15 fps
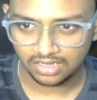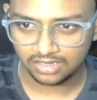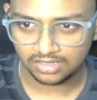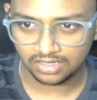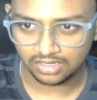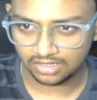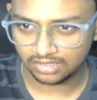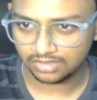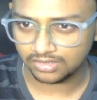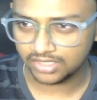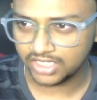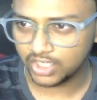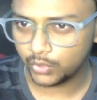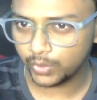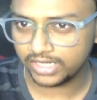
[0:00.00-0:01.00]
the
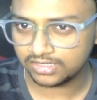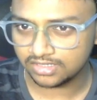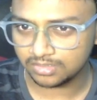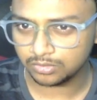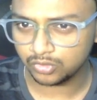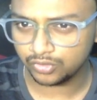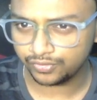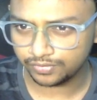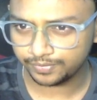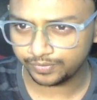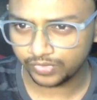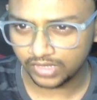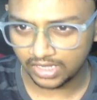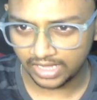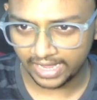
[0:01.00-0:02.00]
equalizing move,
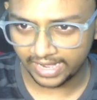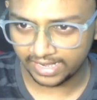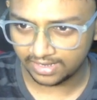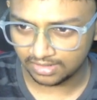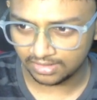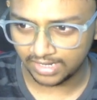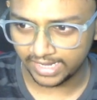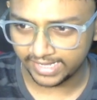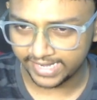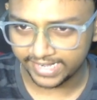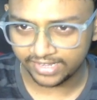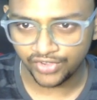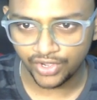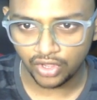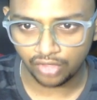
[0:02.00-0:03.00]
and like
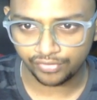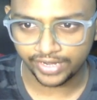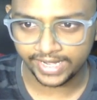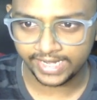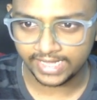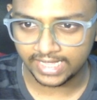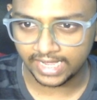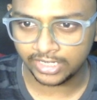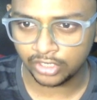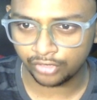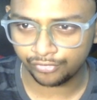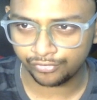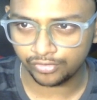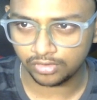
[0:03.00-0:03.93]
getting rid of any kind of